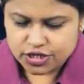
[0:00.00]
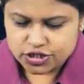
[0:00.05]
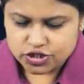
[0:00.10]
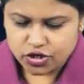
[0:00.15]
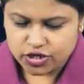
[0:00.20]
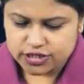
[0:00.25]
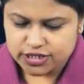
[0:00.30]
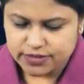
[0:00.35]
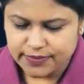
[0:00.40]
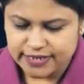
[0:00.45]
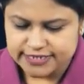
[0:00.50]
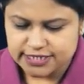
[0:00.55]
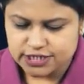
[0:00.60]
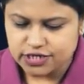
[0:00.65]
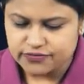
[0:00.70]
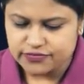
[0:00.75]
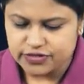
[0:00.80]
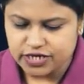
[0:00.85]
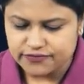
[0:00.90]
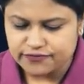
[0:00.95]
So on the basis
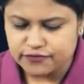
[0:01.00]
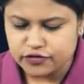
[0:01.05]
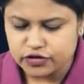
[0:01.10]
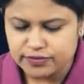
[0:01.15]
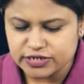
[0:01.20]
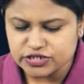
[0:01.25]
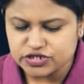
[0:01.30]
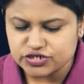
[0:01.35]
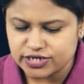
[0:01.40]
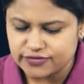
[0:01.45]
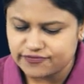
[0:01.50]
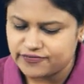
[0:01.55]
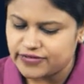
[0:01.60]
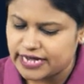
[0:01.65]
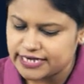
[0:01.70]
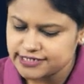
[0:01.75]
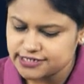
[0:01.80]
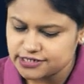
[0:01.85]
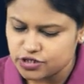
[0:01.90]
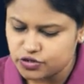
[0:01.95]
of the aforementioned facts,